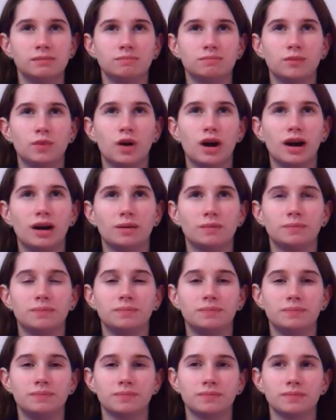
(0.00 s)
well,
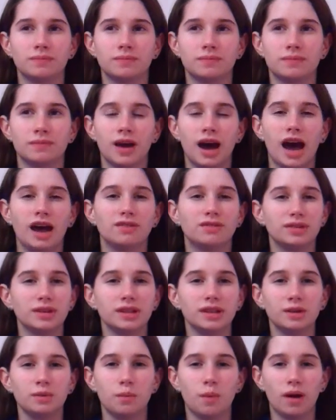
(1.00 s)
I
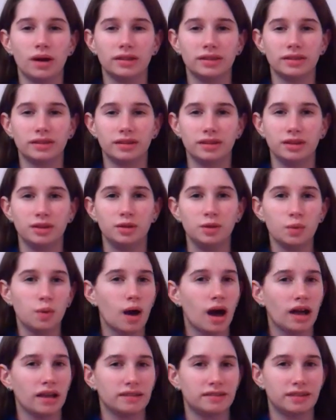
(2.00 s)
really want you
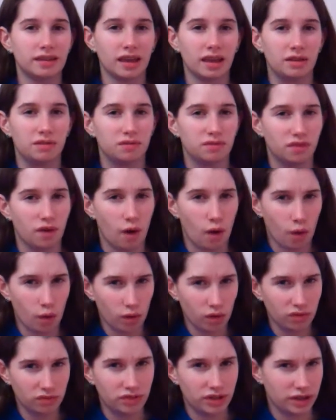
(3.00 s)
guys to get
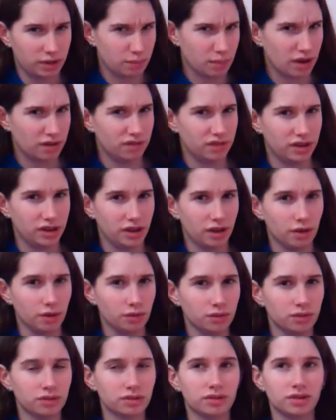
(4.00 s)
involved in my
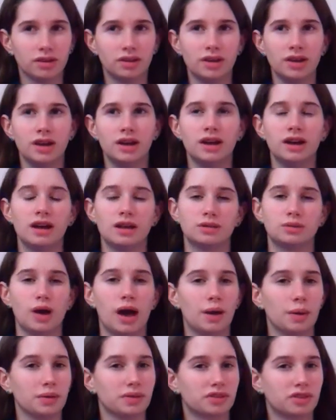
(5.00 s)
videos. So
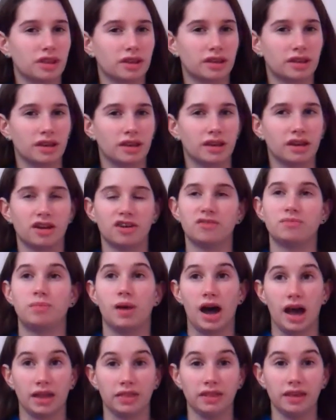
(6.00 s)
I was thinking of
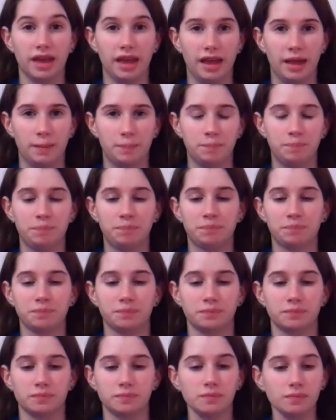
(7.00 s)
buying the game,
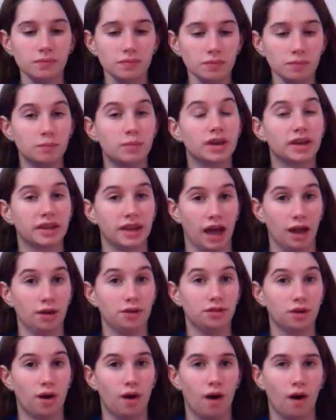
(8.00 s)
picking out a
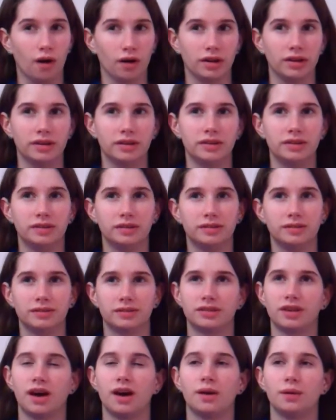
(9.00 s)
dog,
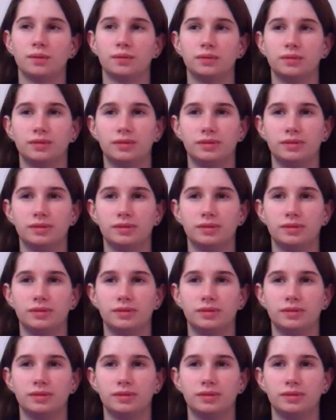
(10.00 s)
so,